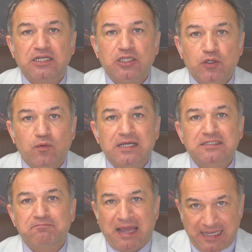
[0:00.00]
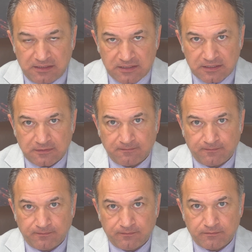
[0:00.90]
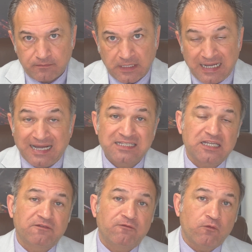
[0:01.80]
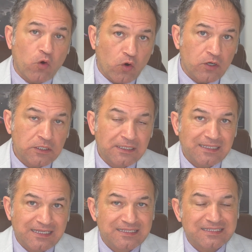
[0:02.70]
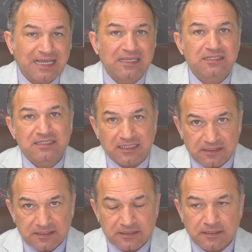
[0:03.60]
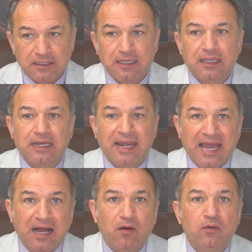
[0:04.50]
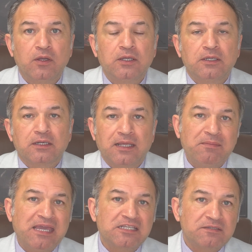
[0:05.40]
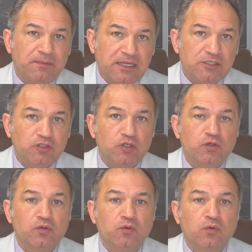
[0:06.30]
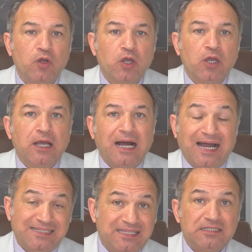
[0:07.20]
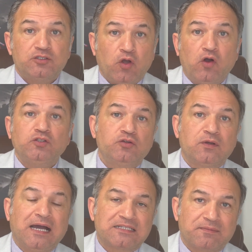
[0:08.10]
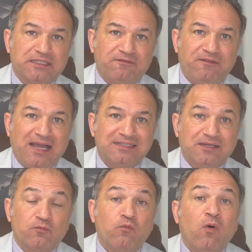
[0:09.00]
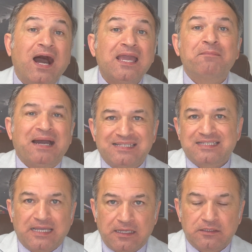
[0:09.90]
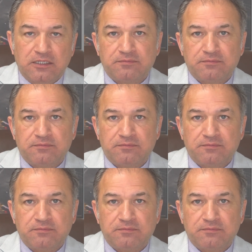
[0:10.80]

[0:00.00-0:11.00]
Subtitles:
US banks. I said 4, he's saying 6. Now, let me explain to you, I did talk to you guys about the fact that why am I saying this?